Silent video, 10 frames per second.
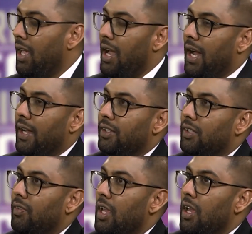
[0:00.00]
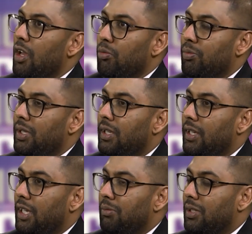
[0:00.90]
and
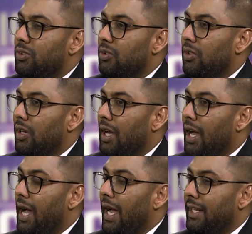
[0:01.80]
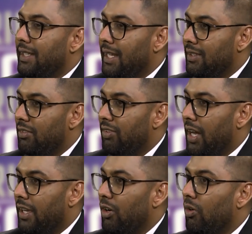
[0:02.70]
be able to
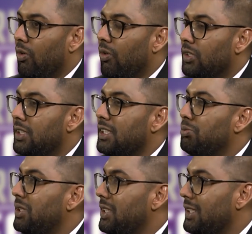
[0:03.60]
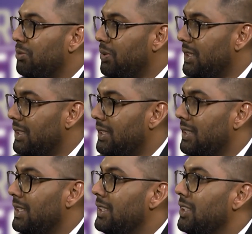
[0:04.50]
identify suspicious
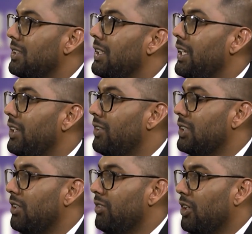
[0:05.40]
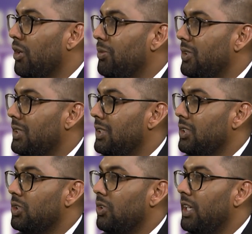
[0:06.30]
persons in certain areas of your community.
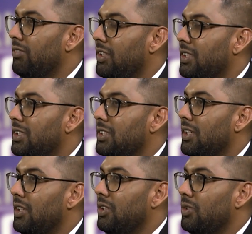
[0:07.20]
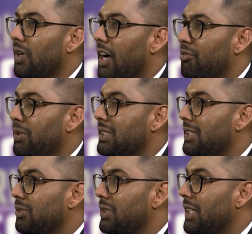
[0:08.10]
So if it is you have
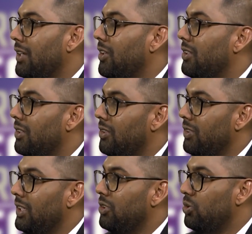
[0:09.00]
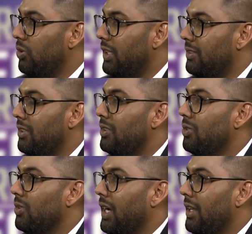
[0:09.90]
places which are not really too lit,
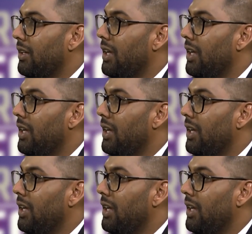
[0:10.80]
you can